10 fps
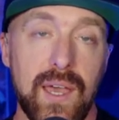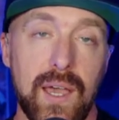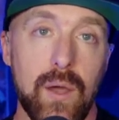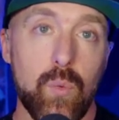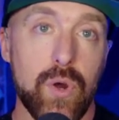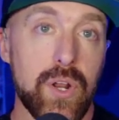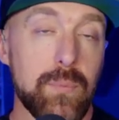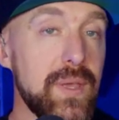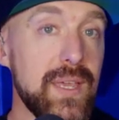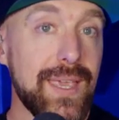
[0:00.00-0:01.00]
Uh, we're going to
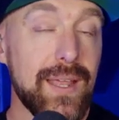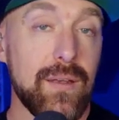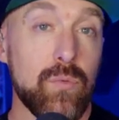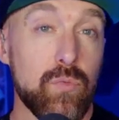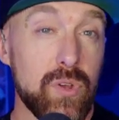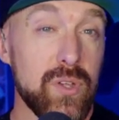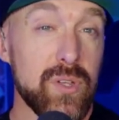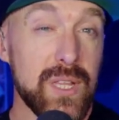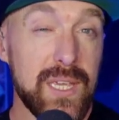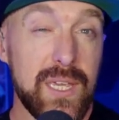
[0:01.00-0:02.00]
be getting
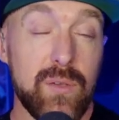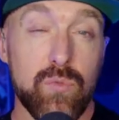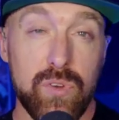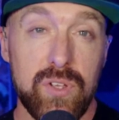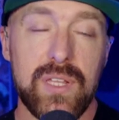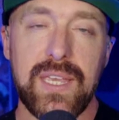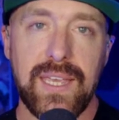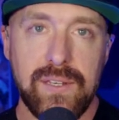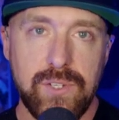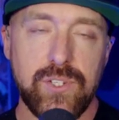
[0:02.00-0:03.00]
really, really
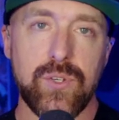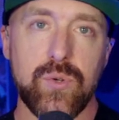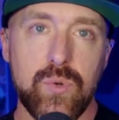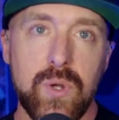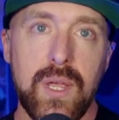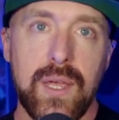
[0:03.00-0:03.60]
into